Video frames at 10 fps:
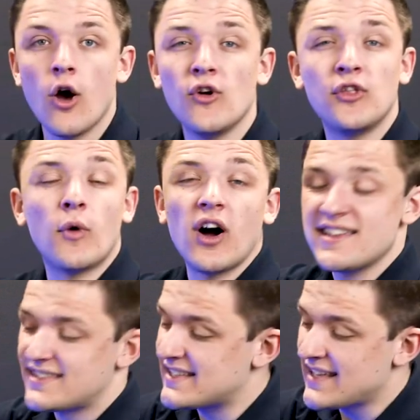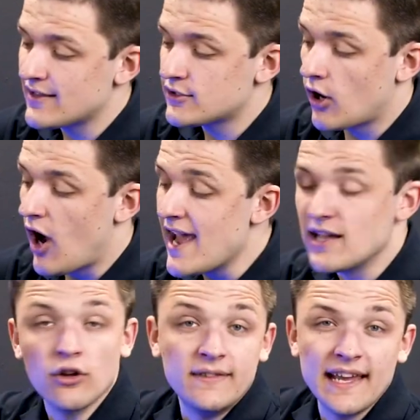Otherwise, the stand's got a
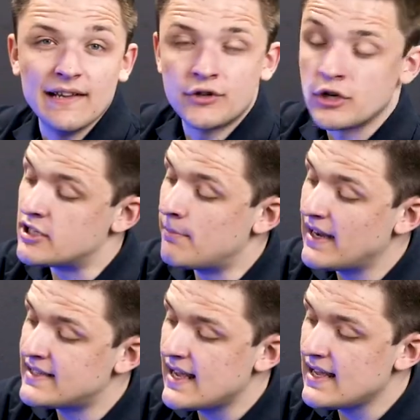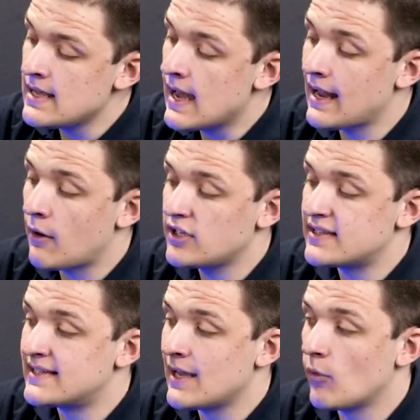good deal of adjustability, allowing you to
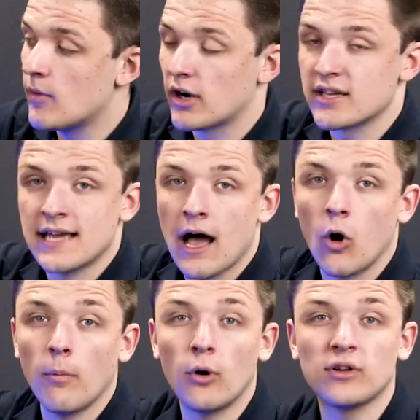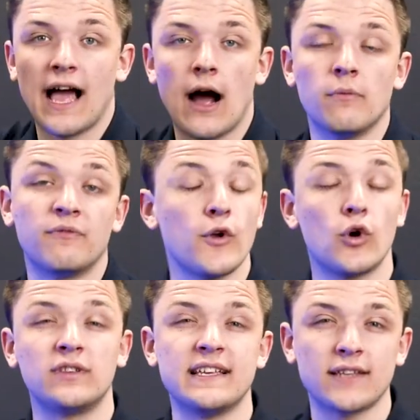tilt the monitor up or down for
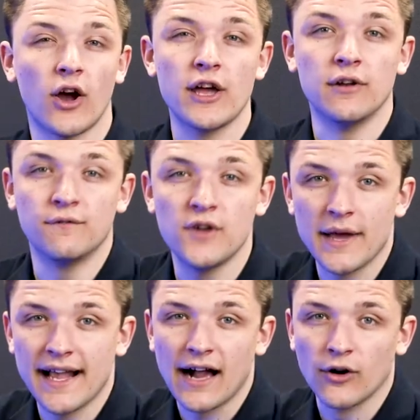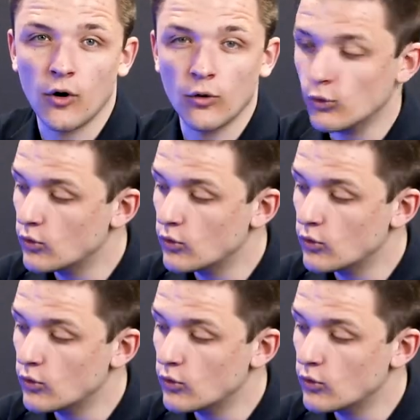your desired viewing angle.